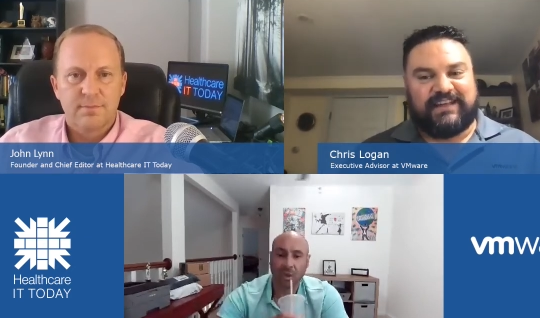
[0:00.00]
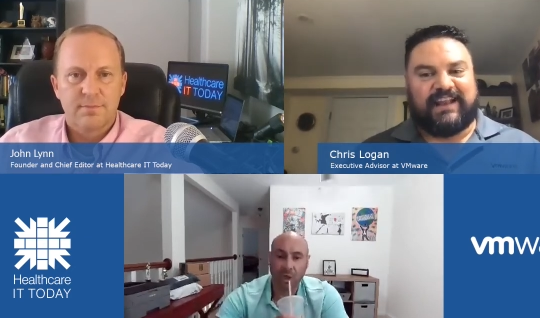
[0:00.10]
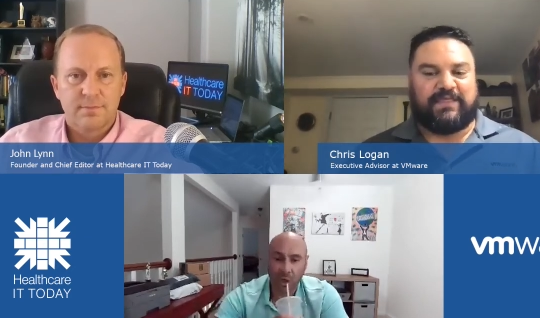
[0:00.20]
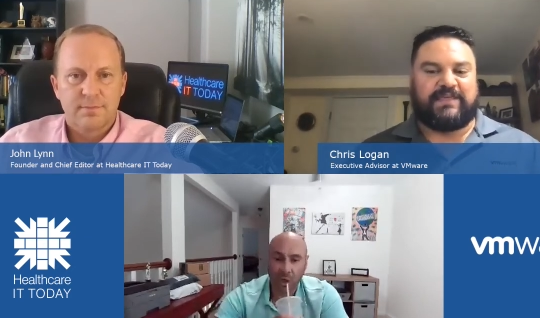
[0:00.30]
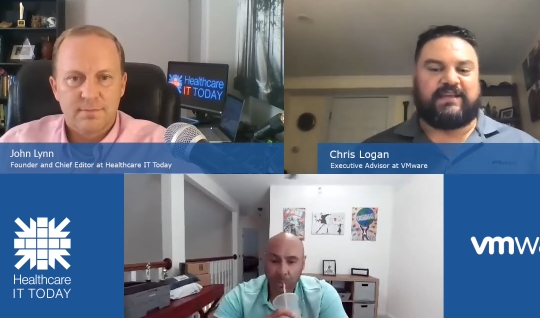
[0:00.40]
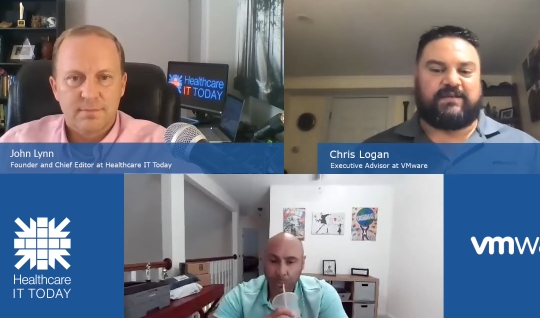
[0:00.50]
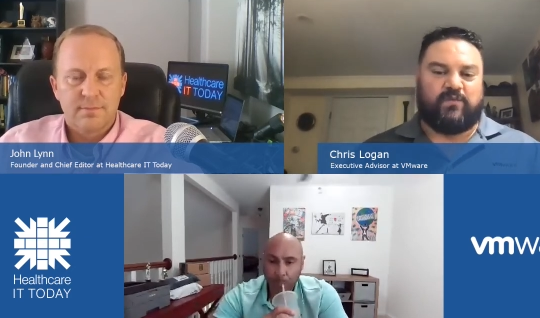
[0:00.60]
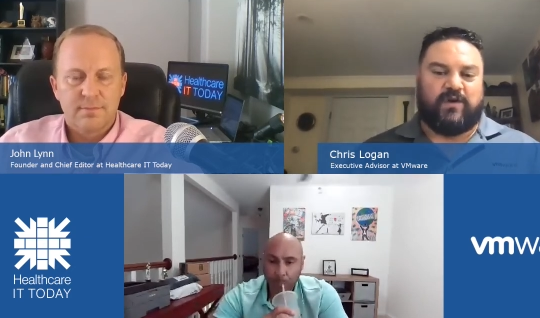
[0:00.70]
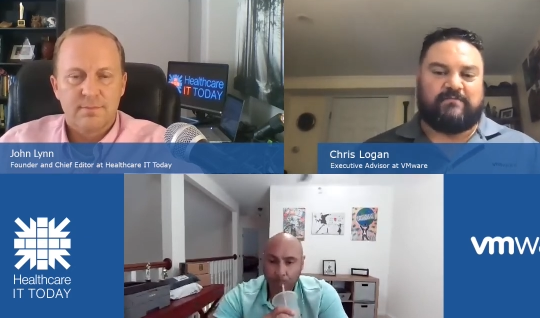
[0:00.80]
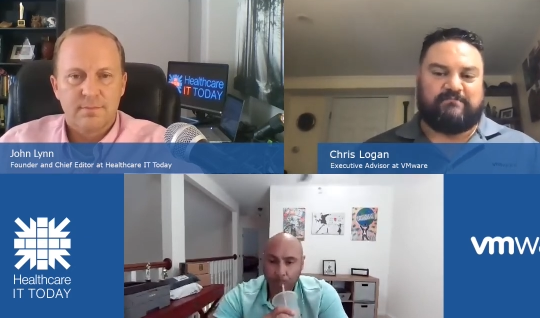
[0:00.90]
Speaker 1: Again, I think
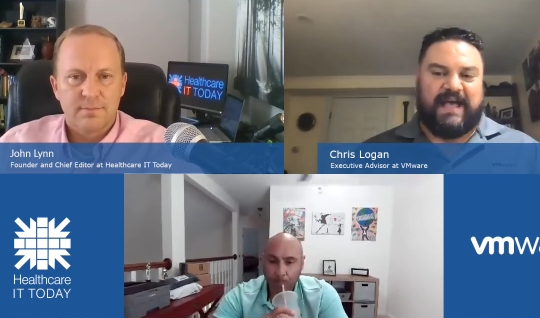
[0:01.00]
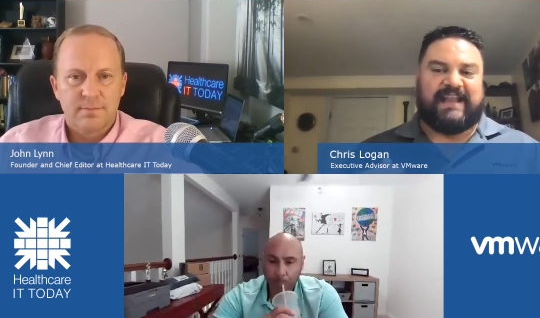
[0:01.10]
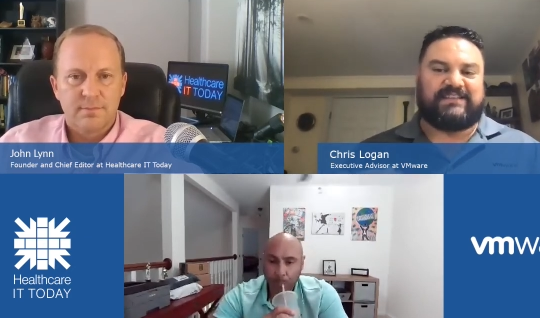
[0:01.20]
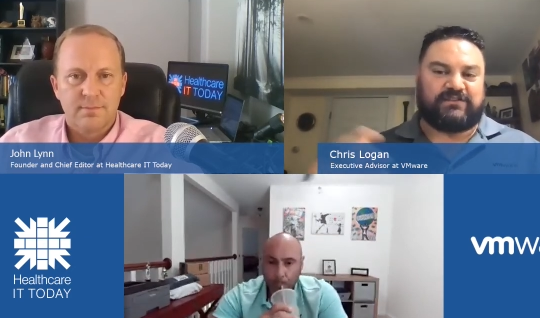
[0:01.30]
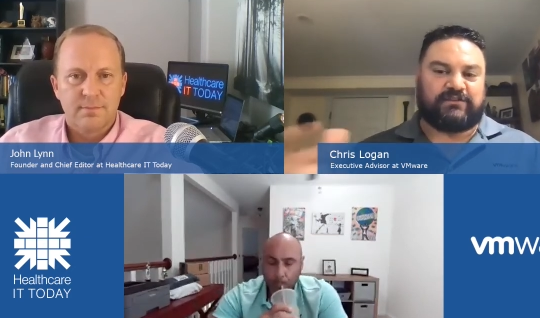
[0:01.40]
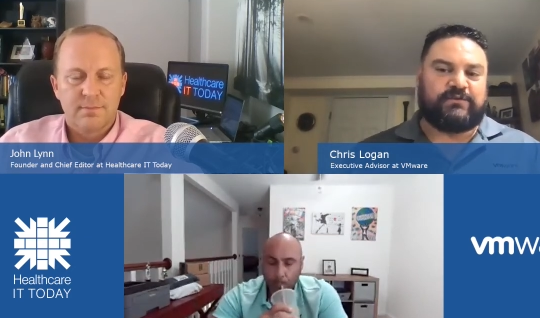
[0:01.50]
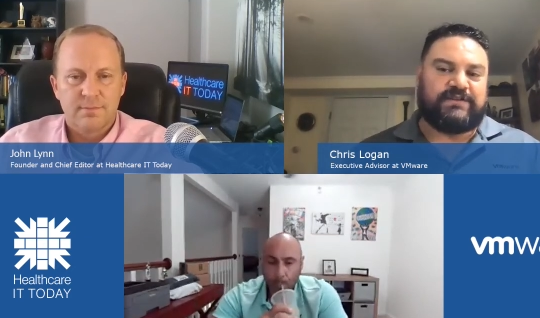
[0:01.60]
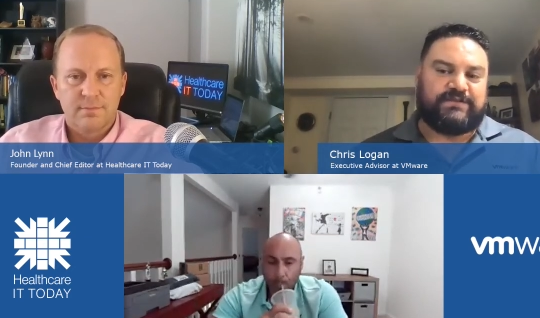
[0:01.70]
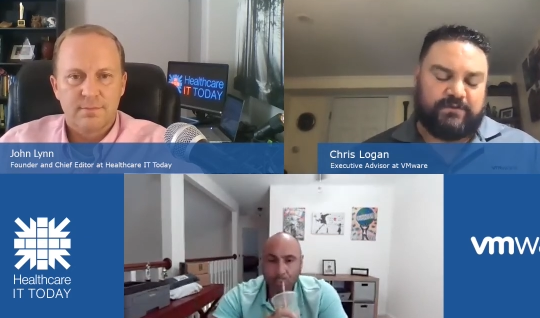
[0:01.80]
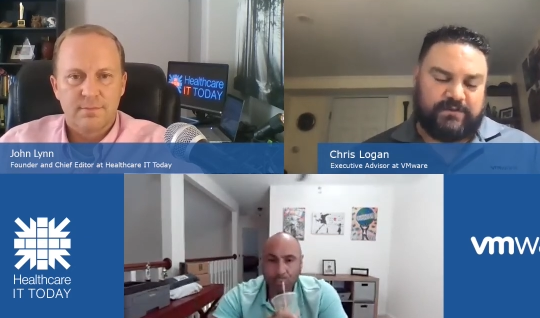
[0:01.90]
what Matt has
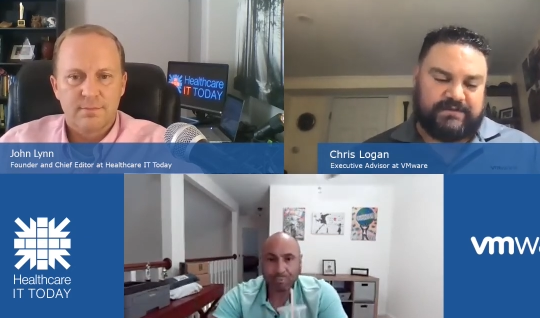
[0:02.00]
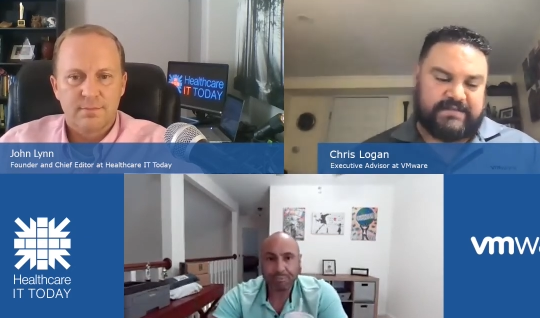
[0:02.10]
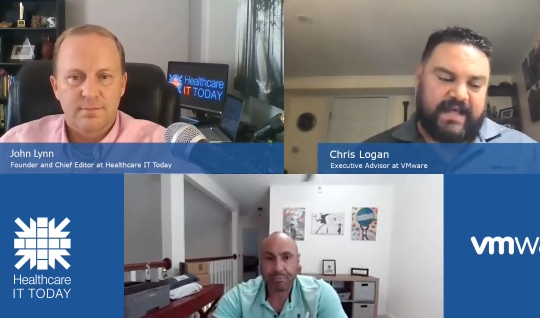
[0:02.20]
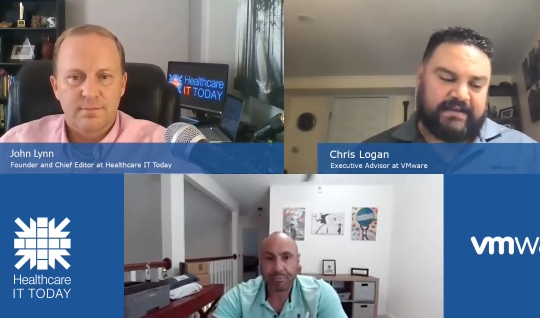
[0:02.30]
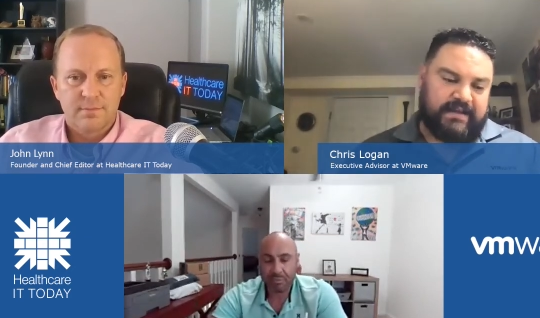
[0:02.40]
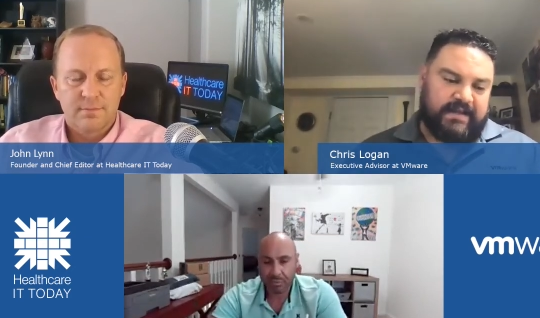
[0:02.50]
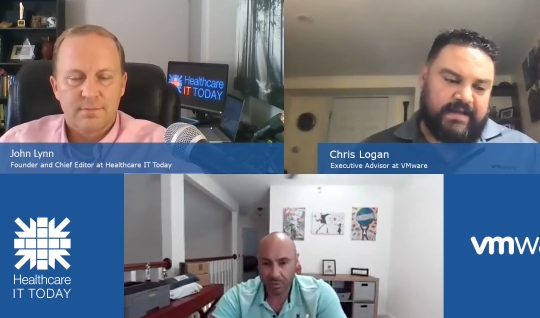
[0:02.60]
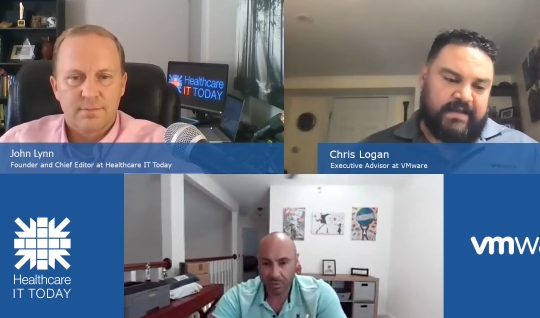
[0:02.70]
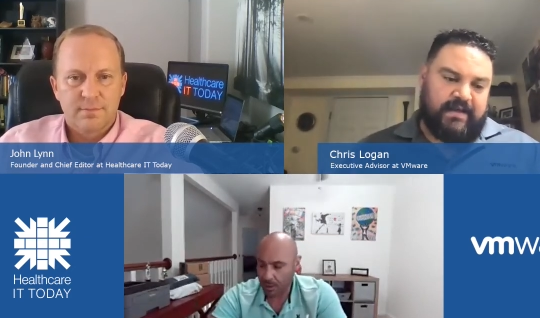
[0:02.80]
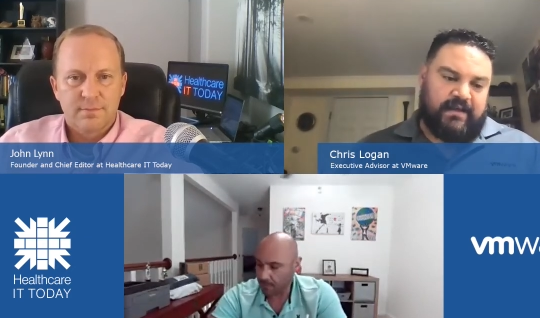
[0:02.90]
alluded to is that
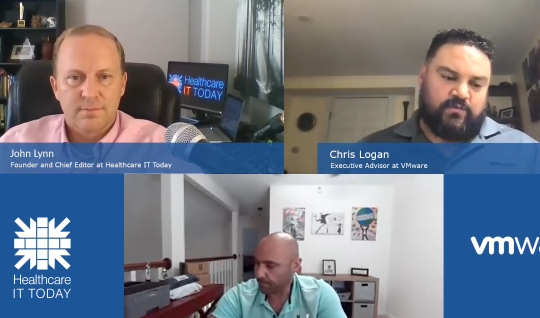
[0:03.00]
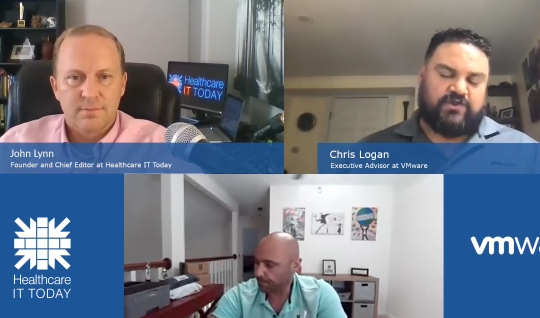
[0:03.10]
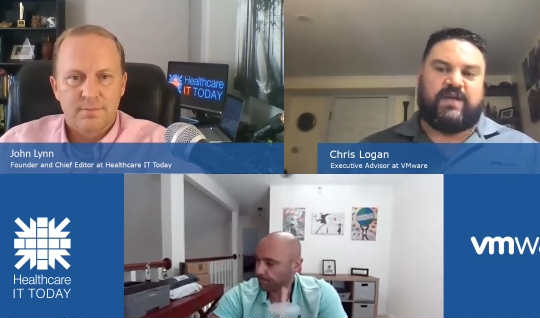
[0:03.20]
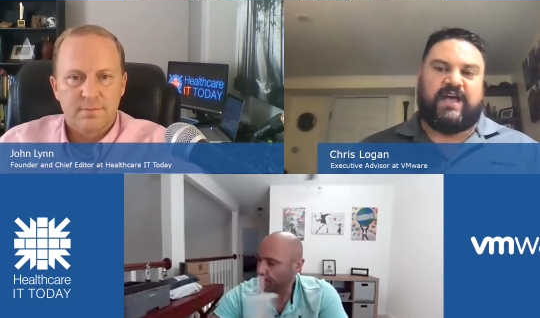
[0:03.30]
when you